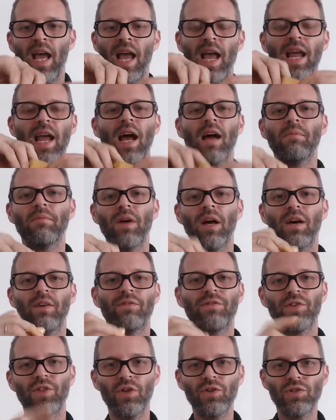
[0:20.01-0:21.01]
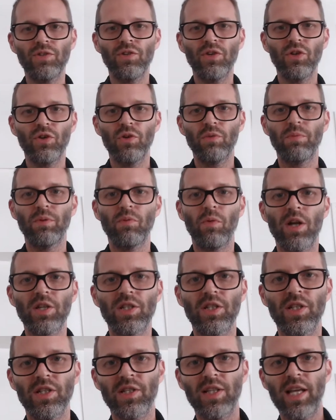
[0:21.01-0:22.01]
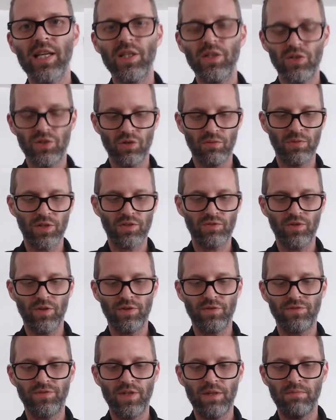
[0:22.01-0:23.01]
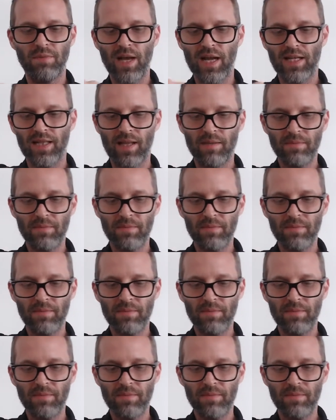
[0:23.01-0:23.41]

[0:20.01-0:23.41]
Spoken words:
Hey, for those of you who've been watching this, thank you so much for all the feedback.